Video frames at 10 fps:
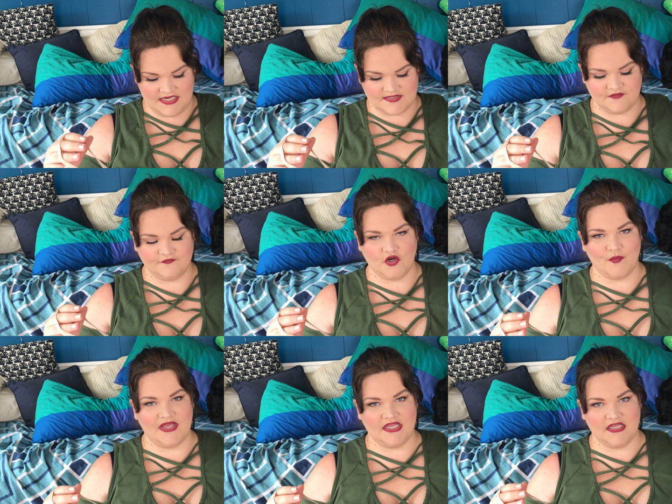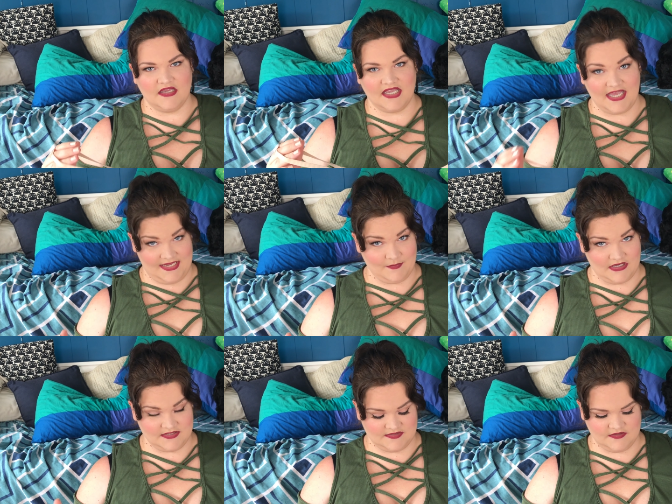is from
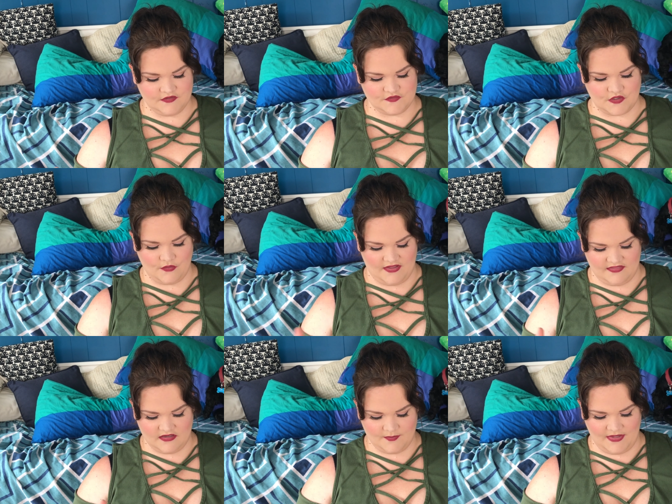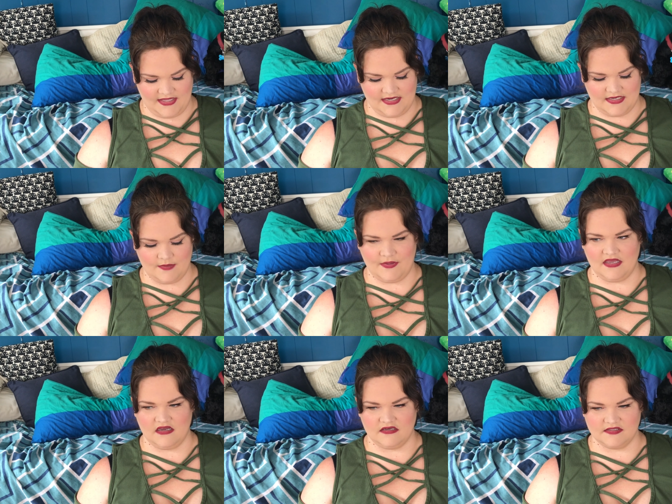Kmart. So I think I paid
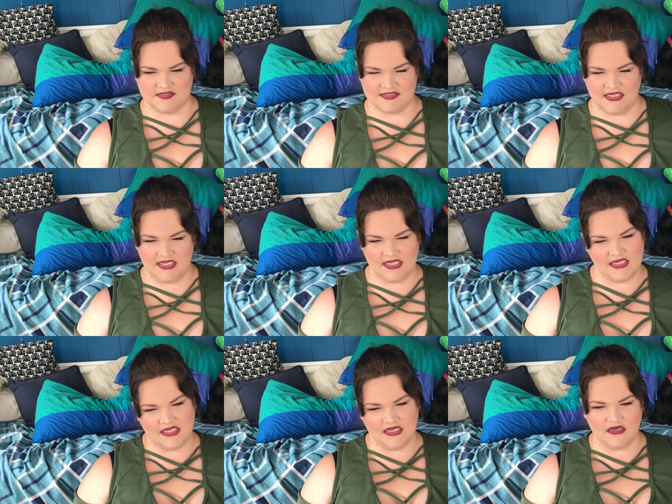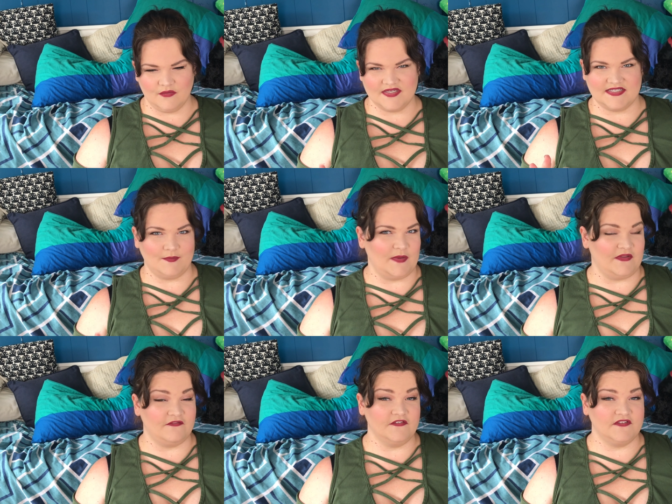about, I want to say
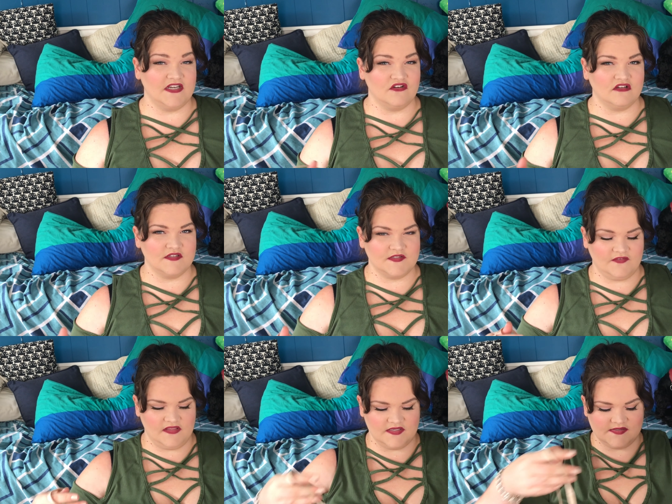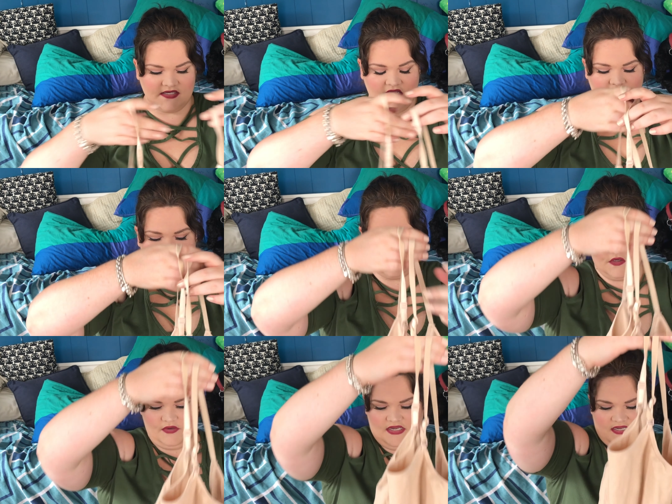maybe $15 for this. So
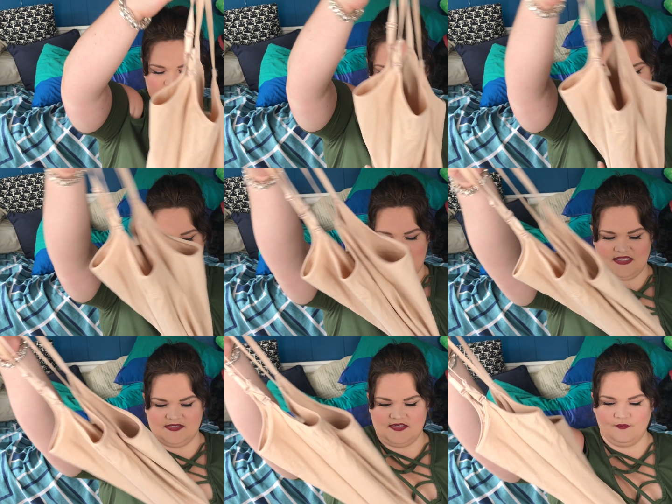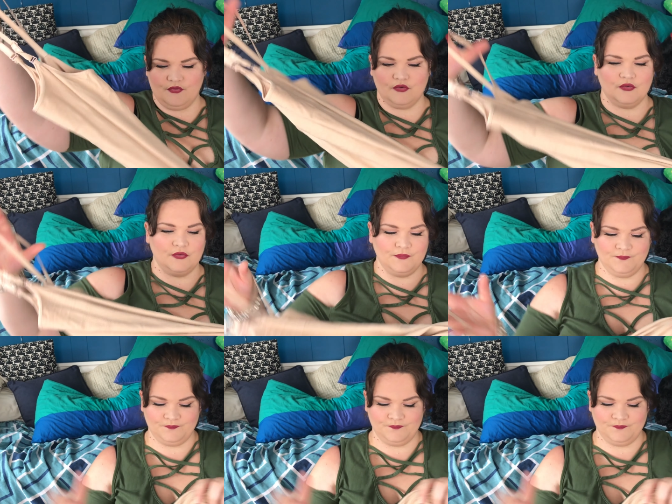it is a simple